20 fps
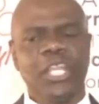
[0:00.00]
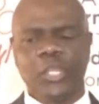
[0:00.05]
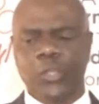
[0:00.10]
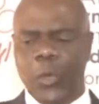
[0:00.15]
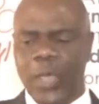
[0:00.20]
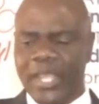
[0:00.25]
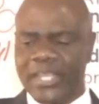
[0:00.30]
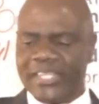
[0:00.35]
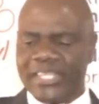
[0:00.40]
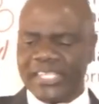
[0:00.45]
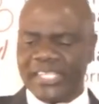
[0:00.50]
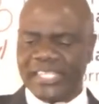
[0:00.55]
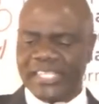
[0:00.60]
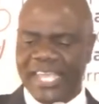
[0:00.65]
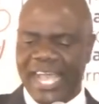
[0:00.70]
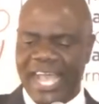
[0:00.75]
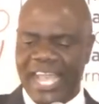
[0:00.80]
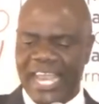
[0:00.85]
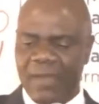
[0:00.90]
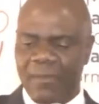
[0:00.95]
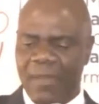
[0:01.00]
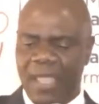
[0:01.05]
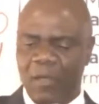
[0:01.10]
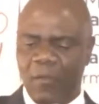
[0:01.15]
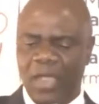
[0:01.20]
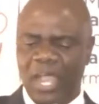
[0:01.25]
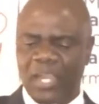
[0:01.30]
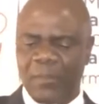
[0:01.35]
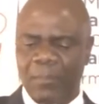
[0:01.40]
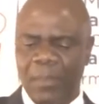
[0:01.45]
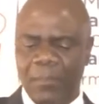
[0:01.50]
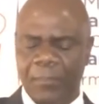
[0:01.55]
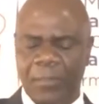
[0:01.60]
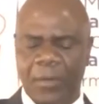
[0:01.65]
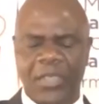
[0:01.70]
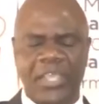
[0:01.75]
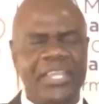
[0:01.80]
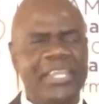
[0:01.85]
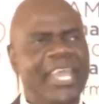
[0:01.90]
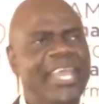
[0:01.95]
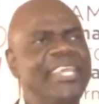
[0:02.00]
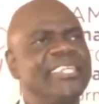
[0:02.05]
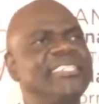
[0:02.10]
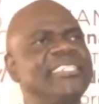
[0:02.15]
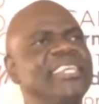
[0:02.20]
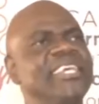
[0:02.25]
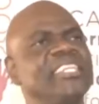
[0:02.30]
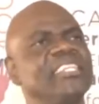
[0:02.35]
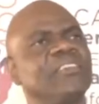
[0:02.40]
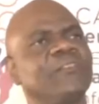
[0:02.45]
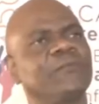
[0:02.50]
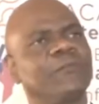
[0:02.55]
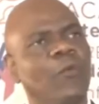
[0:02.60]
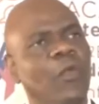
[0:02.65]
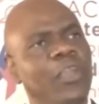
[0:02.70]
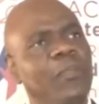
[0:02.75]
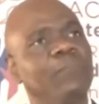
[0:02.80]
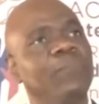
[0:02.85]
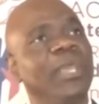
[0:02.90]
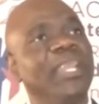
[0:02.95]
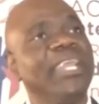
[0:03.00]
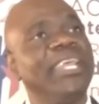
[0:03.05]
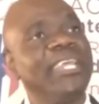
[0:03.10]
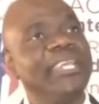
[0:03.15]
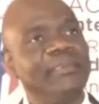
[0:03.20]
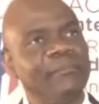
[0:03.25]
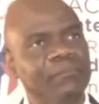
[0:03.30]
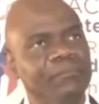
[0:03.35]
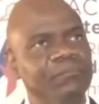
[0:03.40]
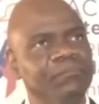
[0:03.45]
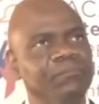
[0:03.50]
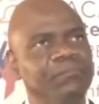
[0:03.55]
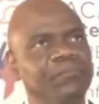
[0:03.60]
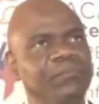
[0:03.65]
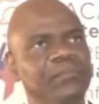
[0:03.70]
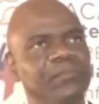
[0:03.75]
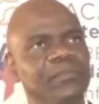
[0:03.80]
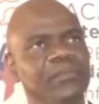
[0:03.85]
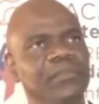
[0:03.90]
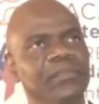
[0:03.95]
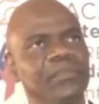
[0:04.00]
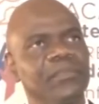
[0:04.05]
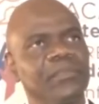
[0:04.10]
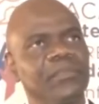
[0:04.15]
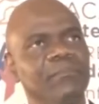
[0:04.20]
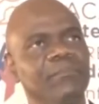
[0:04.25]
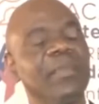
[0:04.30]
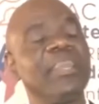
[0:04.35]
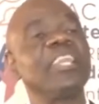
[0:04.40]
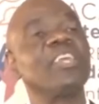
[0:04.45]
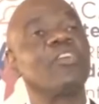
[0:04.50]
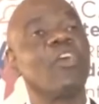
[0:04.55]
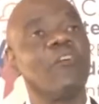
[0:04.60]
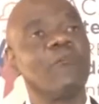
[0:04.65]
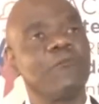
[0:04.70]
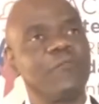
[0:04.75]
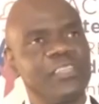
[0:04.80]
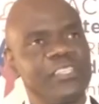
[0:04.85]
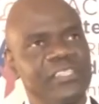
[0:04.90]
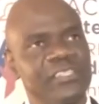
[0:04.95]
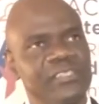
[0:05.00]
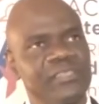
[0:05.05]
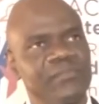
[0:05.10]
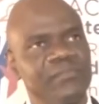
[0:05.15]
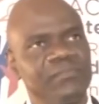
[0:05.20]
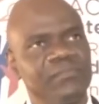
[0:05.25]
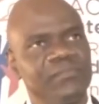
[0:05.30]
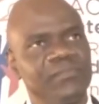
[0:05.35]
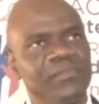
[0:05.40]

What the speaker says: They were designed by white people in 1884 in Berlin. Berlin Conference.